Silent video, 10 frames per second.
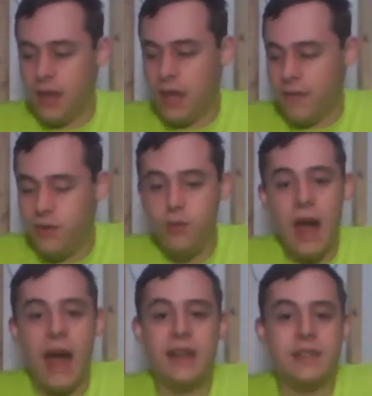If you
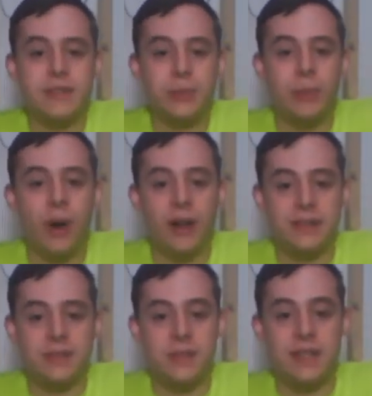guys
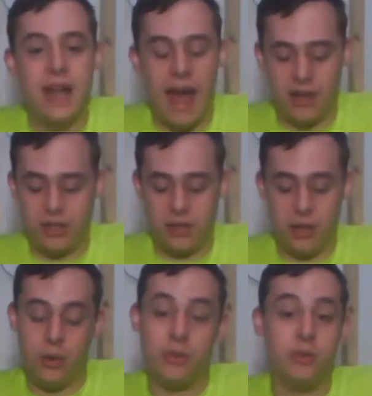want me to actually
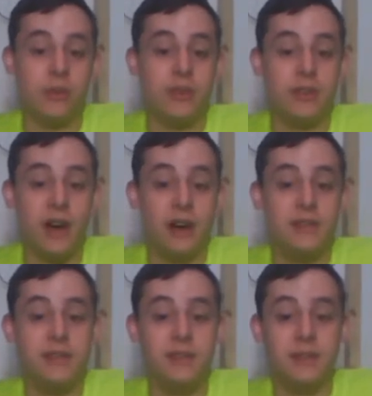go through these
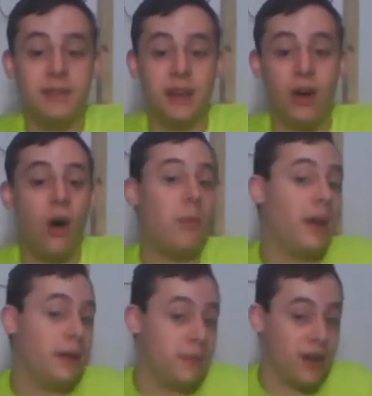cards, like all
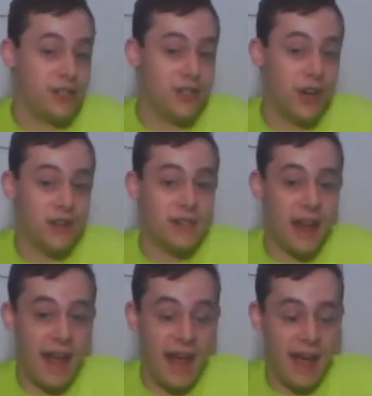my upgradation cards
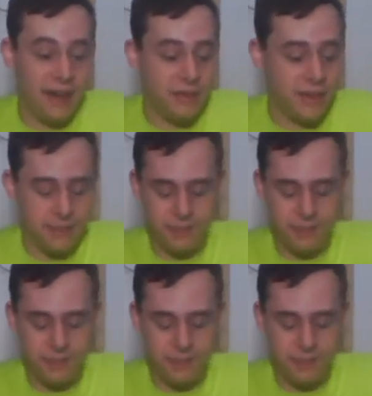that I have,